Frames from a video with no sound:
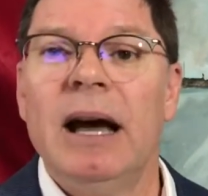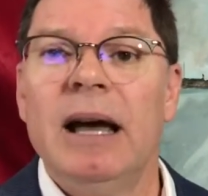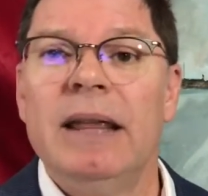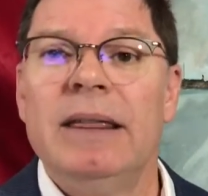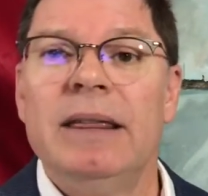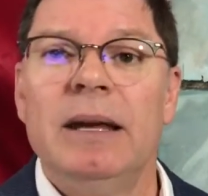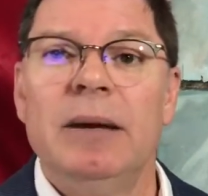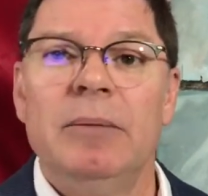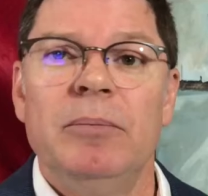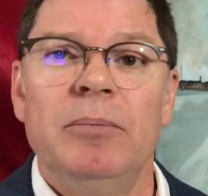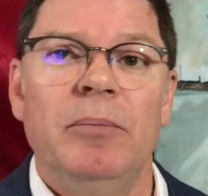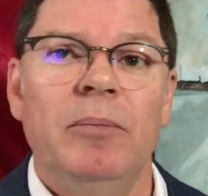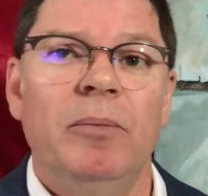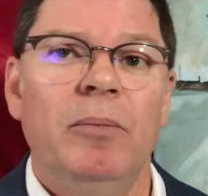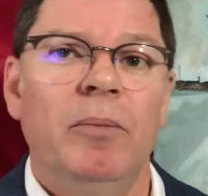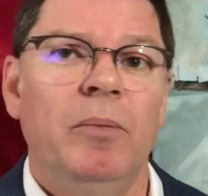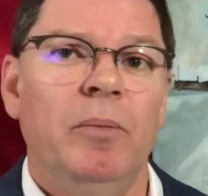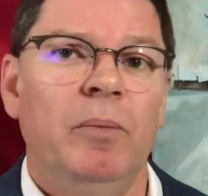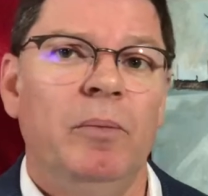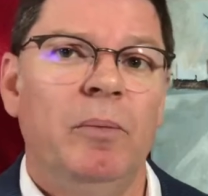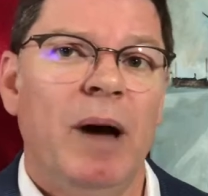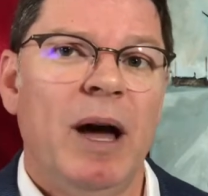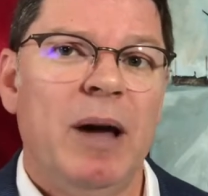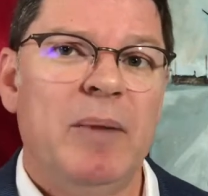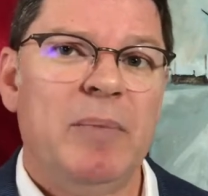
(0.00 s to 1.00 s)
I think
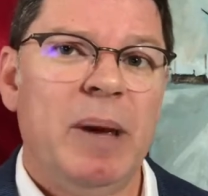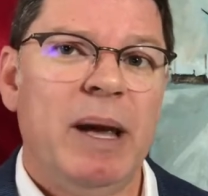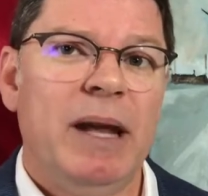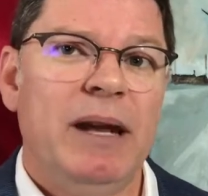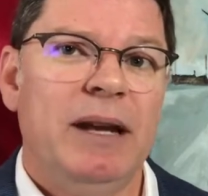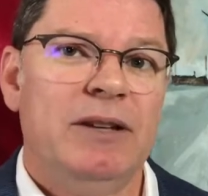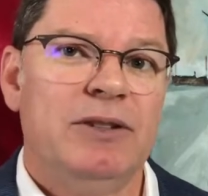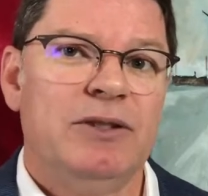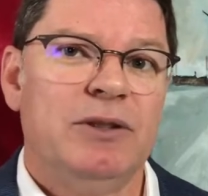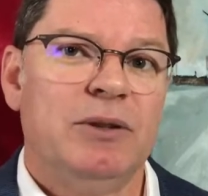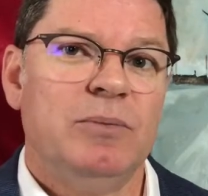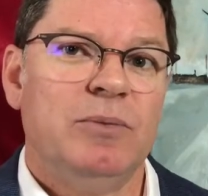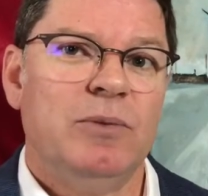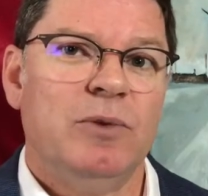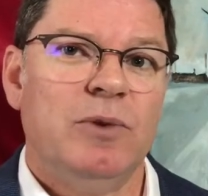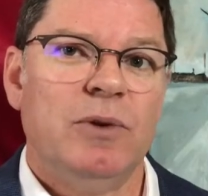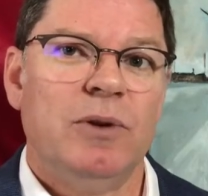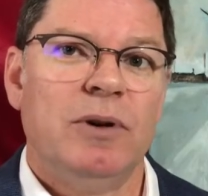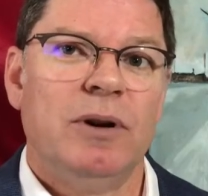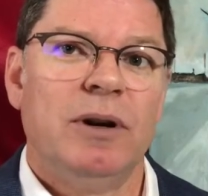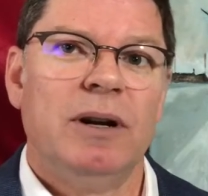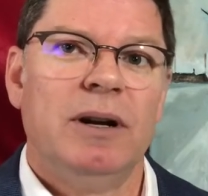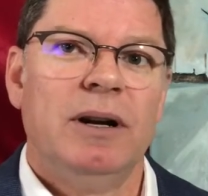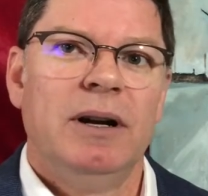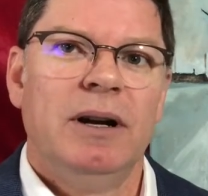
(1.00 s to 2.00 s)
my paintings are
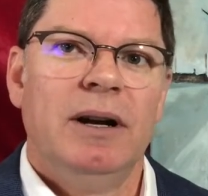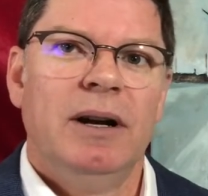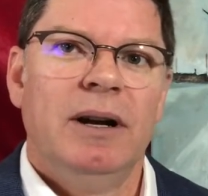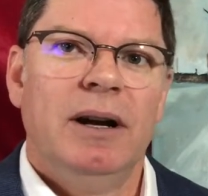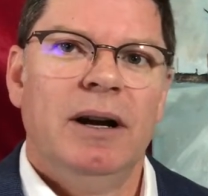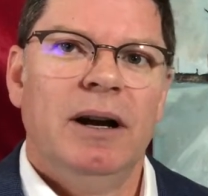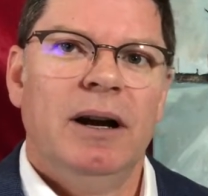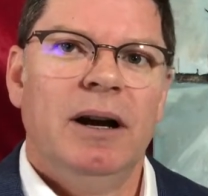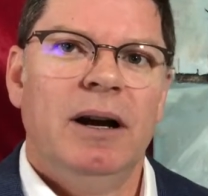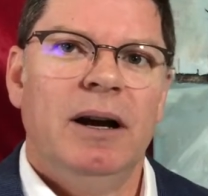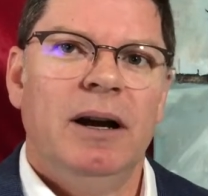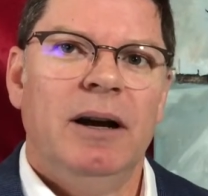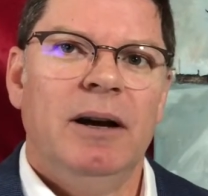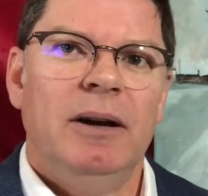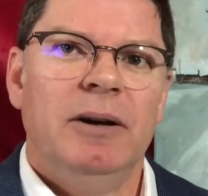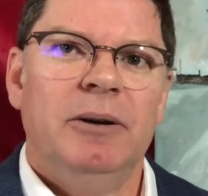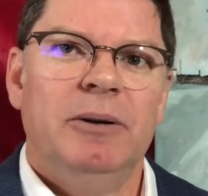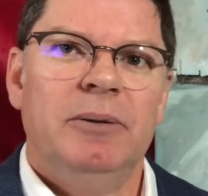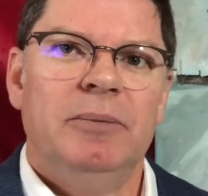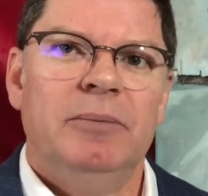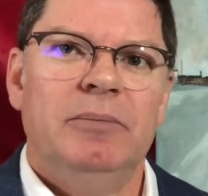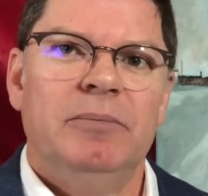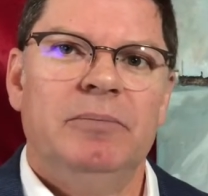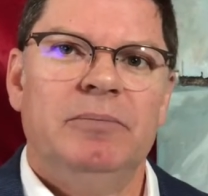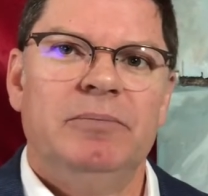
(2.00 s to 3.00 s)
more
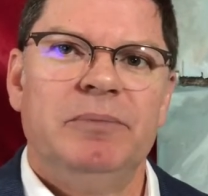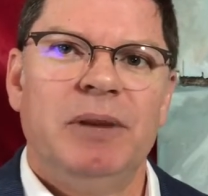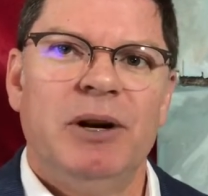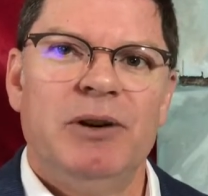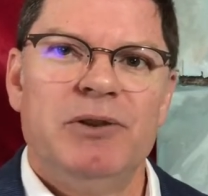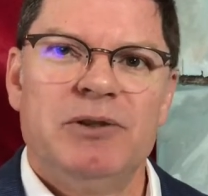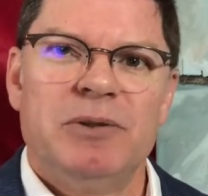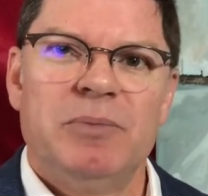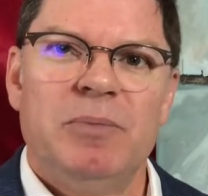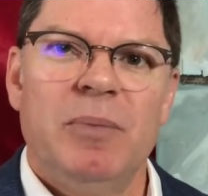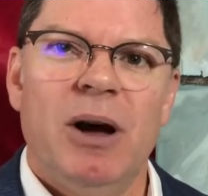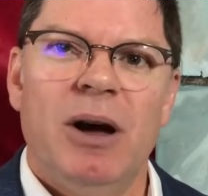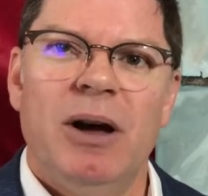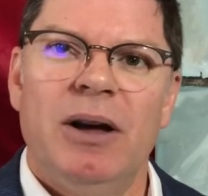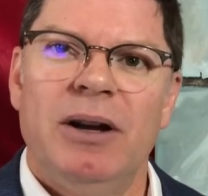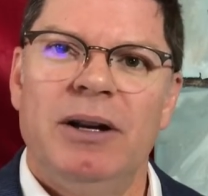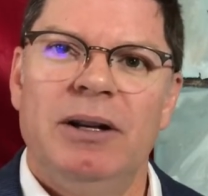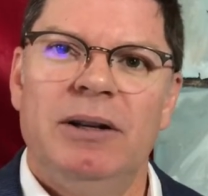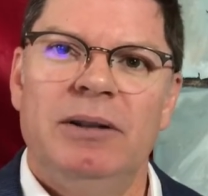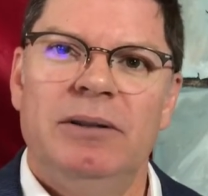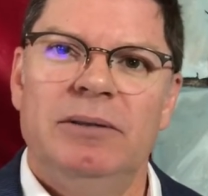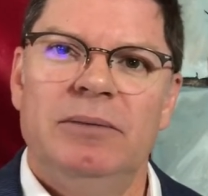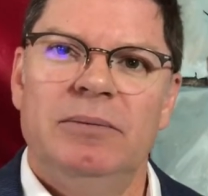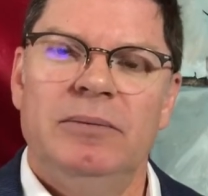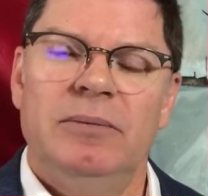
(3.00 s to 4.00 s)
um,
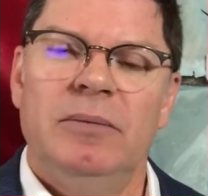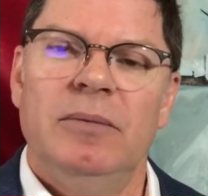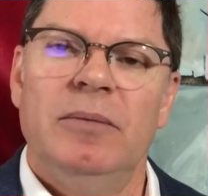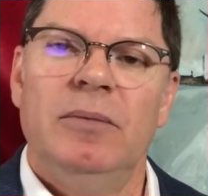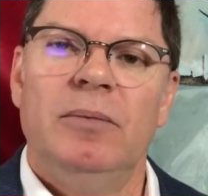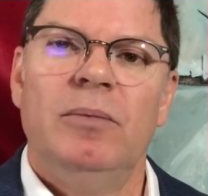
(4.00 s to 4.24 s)
postmodern,